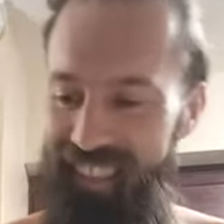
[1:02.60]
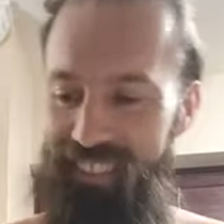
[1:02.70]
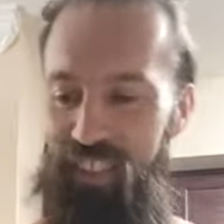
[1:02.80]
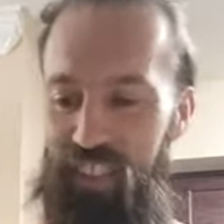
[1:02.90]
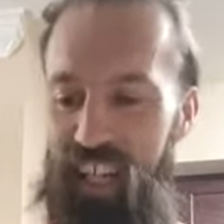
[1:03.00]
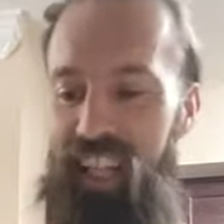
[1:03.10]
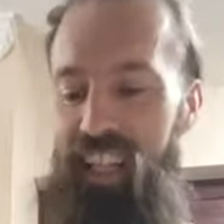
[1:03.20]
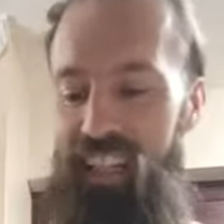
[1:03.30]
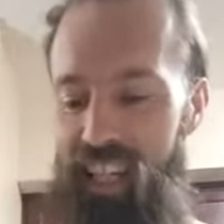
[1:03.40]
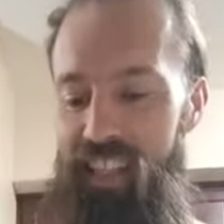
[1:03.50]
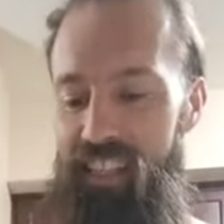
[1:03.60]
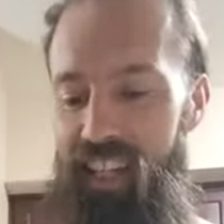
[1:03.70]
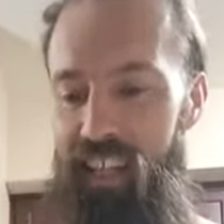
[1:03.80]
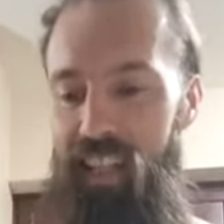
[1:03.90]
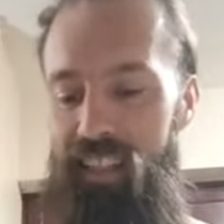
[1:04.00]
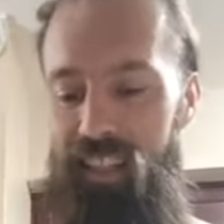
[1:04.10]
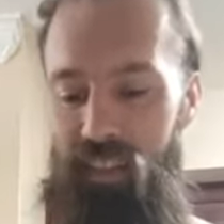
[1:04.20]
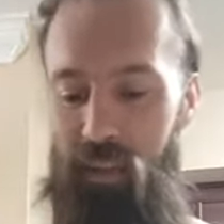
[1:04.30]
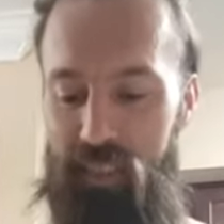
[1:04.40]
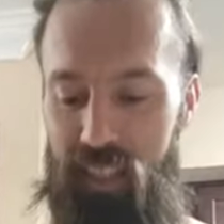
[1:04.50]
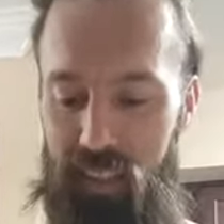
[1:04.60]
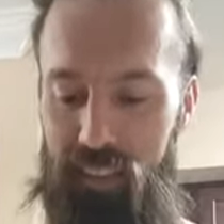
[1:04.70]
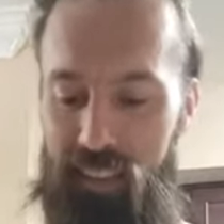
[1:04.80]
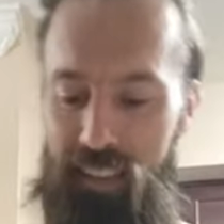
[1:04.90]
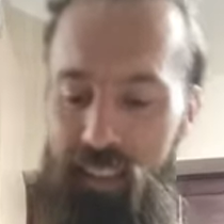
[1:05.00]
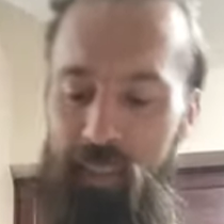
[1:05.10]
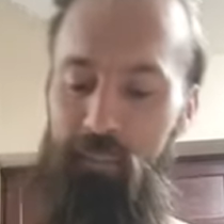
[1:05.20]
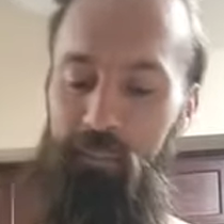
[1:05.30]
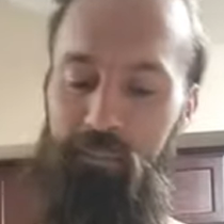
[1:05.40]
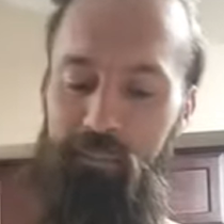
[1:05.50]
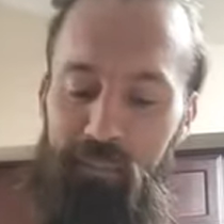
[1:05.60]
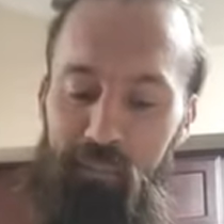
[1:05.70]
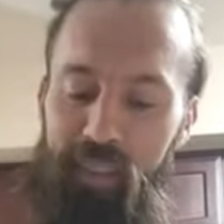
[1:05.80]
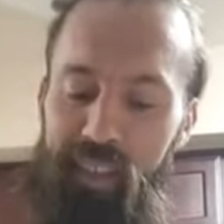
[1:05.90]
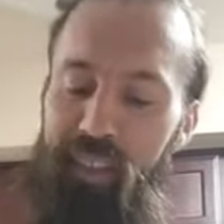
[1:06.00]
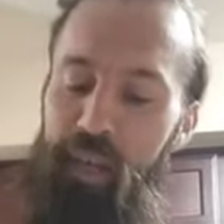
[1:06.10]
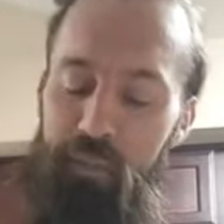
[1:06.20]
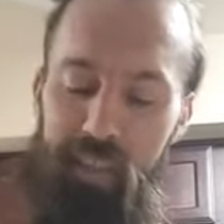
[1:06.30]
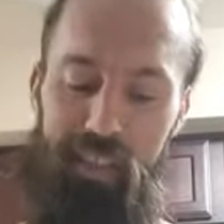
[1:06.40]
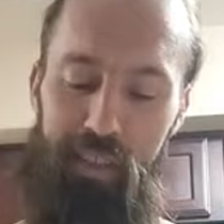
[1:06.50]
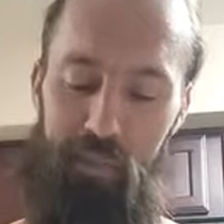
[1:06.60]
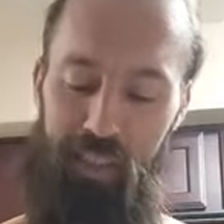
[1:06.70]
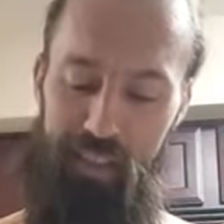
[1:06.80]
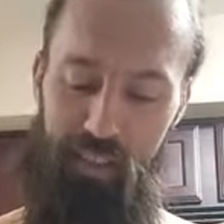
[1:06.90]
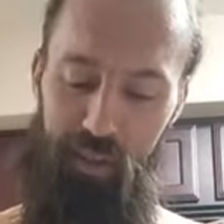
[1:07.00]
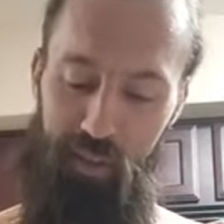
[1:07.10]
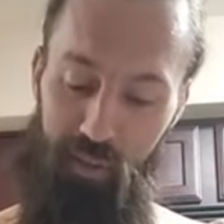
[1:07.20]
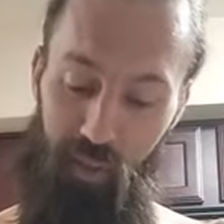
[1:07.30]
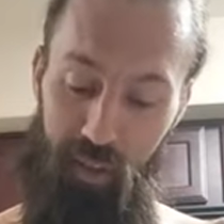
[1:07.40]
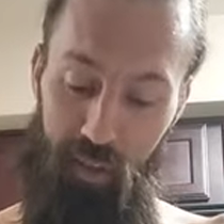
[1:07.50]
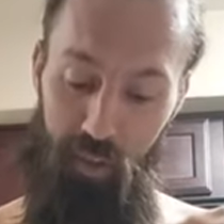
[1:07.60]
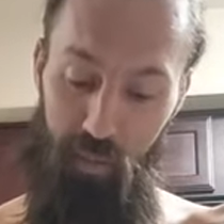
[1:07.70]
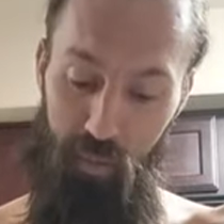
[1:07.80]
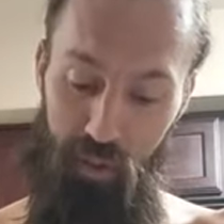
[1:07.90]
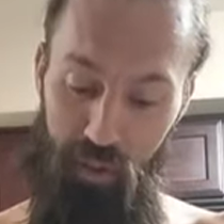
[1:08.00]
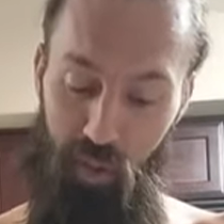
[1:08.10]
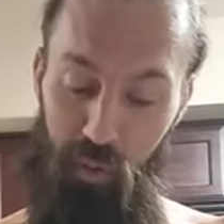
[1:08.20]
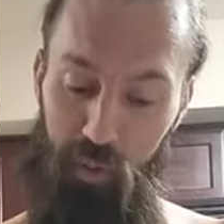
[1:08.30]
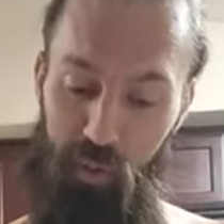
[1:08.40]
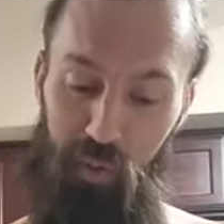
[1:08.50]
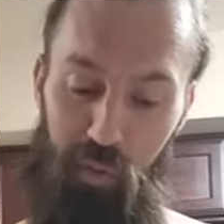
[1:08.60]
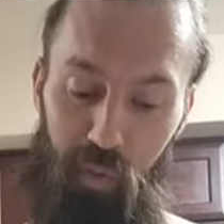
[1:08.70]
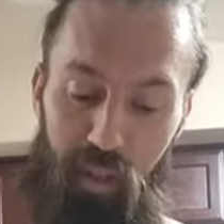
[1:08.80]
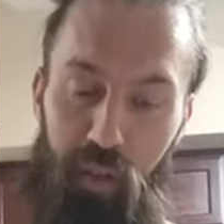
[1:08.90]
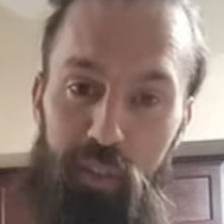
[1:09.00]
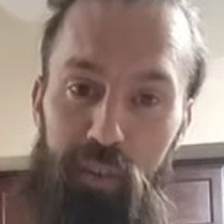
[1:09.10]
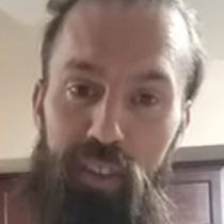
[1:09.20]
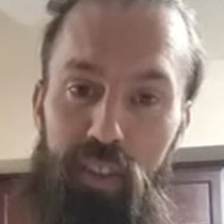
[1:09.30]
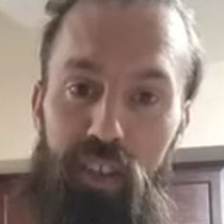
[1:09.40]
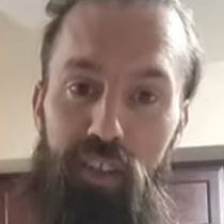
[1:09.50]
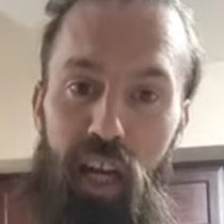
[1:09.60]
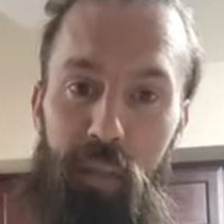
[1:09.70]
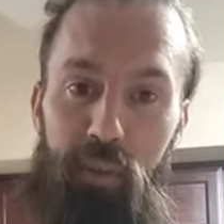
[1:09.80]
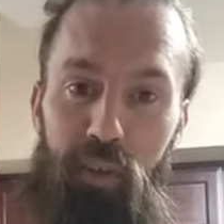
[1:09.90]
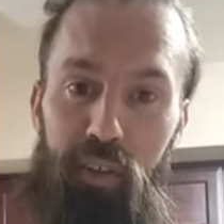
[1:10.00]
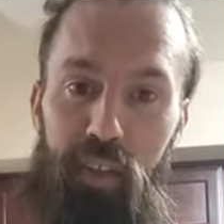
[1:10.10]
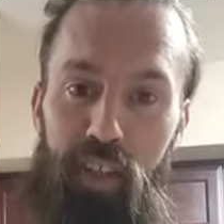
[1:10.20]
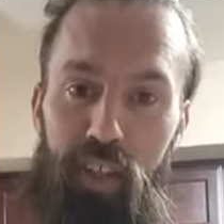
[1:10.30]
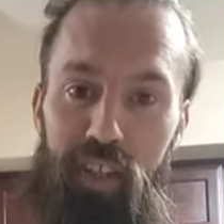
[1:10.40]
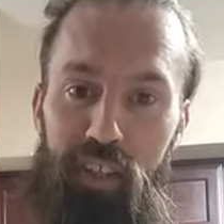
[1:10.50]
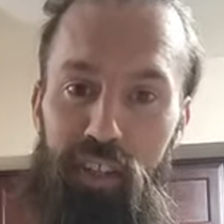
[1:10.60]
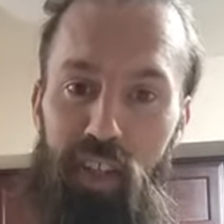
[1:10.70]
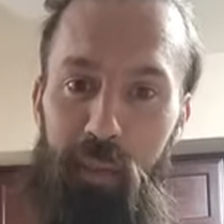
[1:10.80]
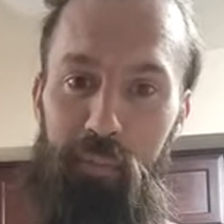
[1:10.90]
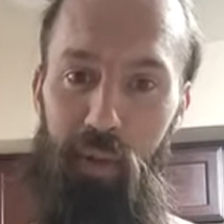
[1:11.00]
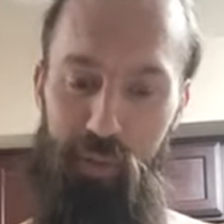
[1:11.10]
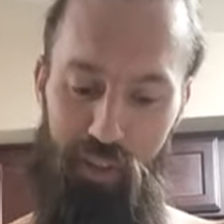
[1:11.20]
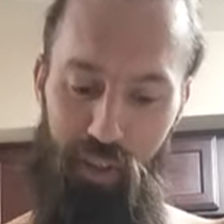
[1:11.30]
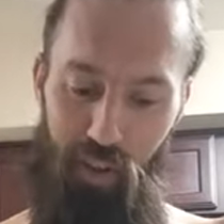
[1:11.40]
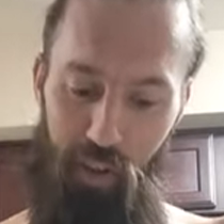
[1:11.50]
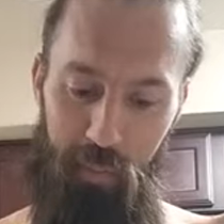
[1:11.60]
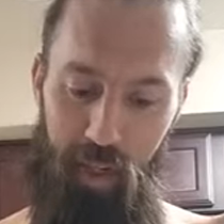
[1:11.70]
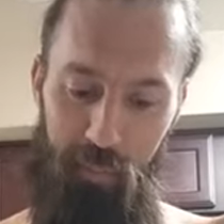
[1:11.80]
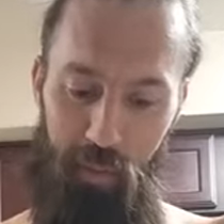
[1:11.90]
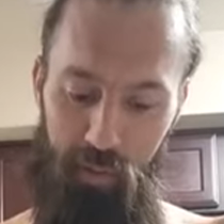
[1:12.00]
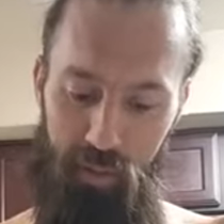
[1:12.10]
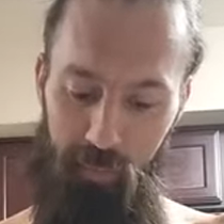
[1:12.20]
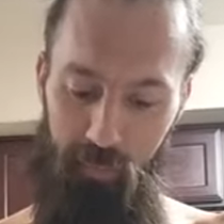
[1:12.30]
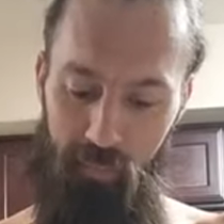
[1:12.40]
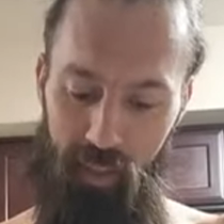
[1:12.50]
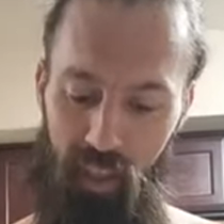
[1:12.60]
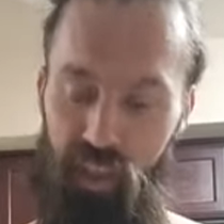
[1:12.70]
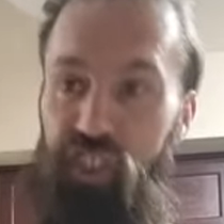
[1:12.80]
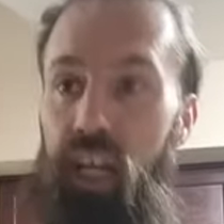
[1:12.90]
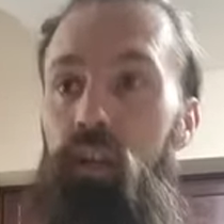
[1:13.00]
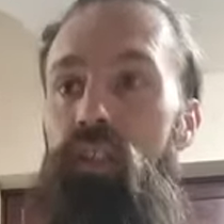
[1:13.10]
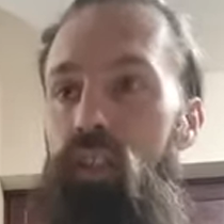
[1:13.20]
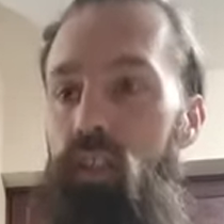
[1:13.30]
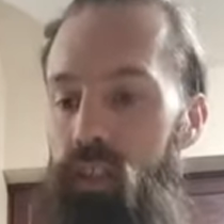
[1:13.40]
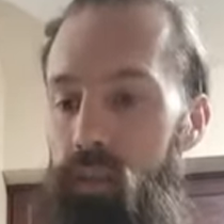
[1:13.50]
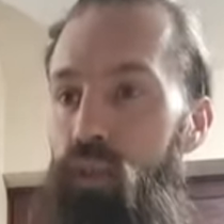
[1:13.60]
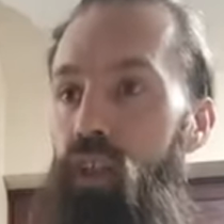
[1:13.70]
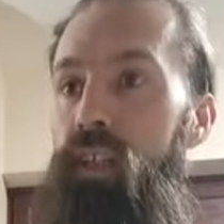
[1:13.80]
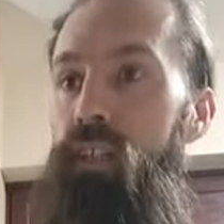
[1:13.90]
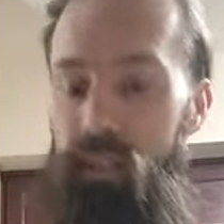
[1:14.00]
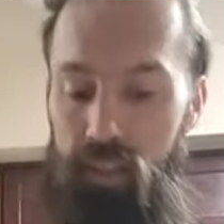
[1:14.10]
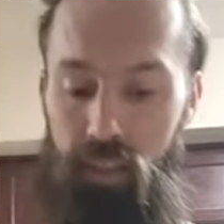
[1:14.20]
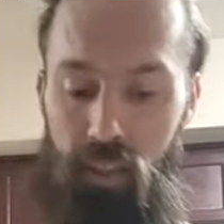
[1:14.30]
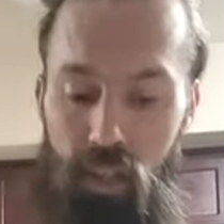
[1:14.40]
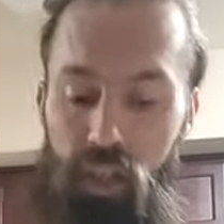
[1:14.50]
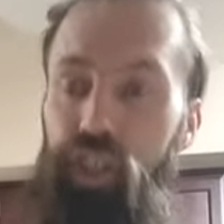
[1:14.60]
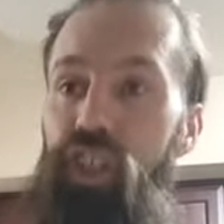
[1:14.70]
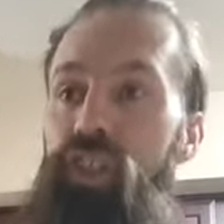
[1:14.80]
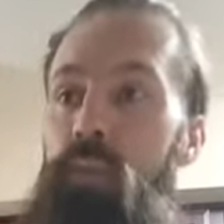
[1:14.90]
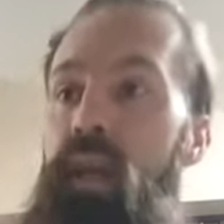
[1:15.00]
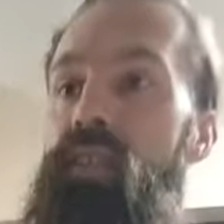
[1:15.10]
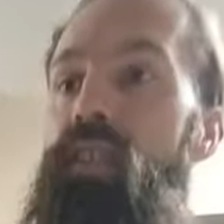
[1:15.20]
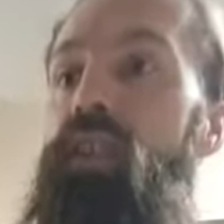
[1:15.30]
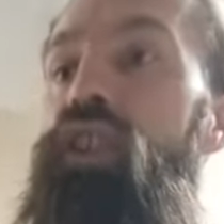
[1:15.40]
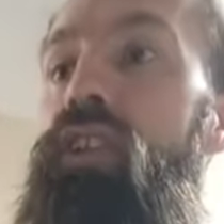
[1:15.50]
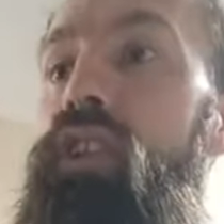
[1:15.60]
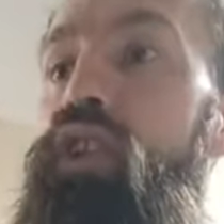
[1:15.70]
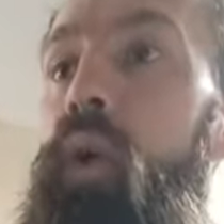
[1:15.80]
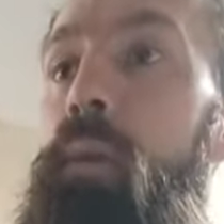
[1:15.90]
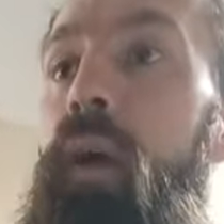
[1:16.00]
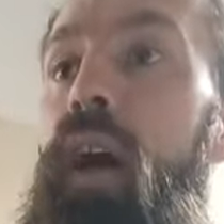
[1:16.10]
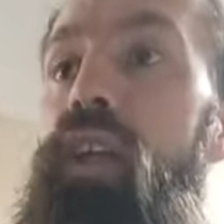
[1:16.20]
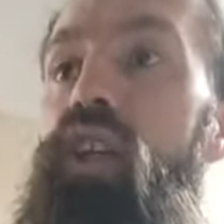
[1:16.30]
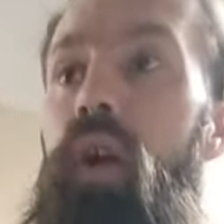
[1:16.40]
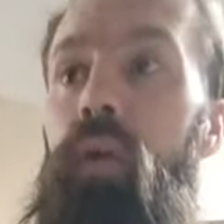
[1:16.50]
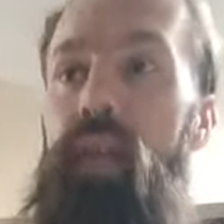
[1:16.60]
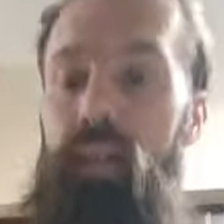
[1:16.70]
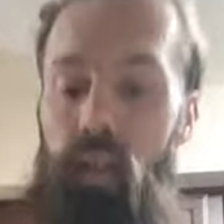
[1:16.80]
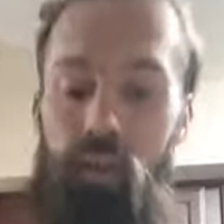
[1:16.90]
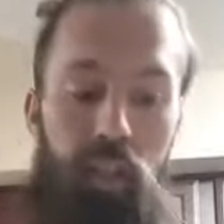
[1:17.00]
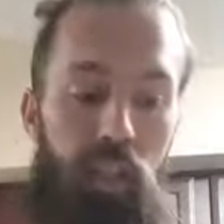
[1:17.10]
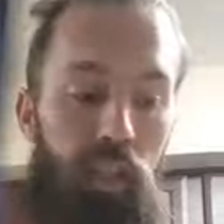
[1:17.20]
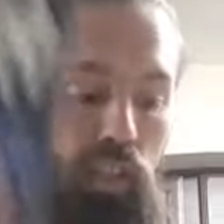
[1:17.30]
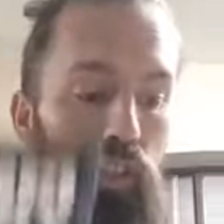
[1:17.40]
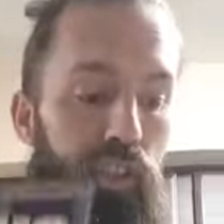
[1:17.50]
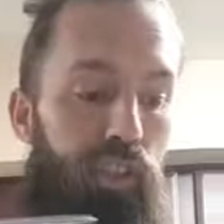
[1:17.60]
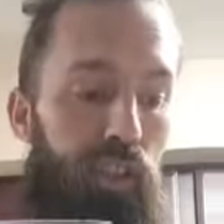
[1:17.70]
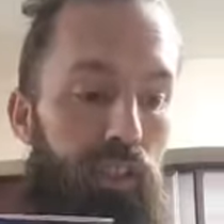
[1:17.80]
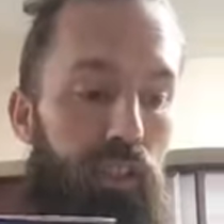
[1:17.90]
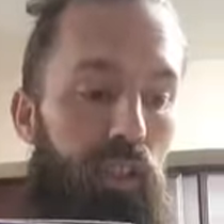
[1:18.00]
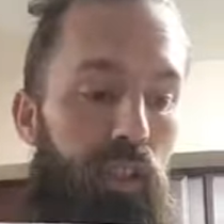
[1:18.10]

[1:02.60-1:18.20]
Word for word: when you got it like that, you got it like that. That's all I'm saying. Let me explain to you. So look, look we'll just go right off the, the top the top post on my post. Shout out to Custom Trends. She's amazing. She's enjoying Mardi Gras right now. She just